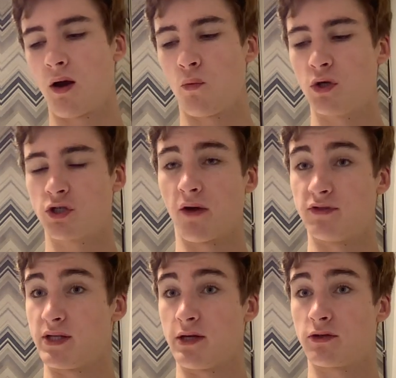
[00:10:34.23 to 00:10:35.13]
which covers
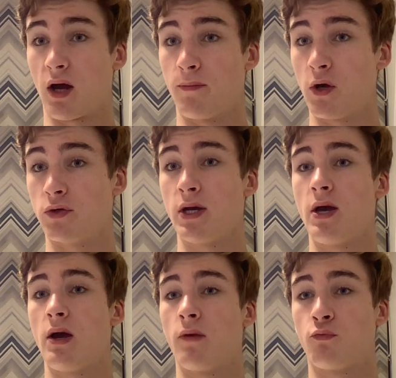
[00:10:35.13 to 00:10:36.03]
the entire boat.
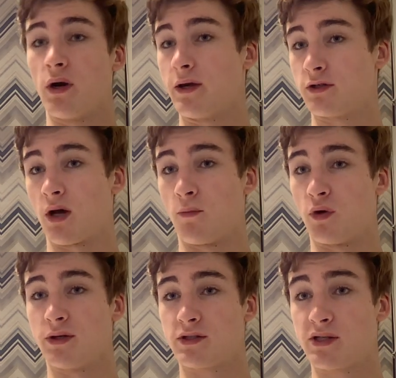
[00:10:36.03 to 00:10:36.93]
Brilliant armour in
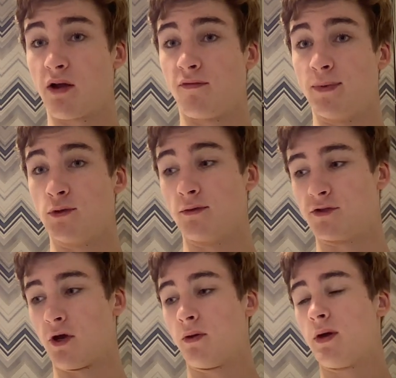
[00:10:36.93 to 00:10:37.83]
itself, but
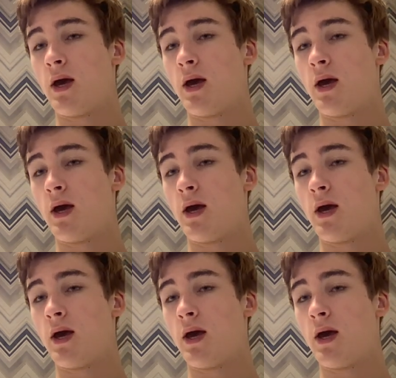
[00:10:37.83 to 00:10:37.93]
also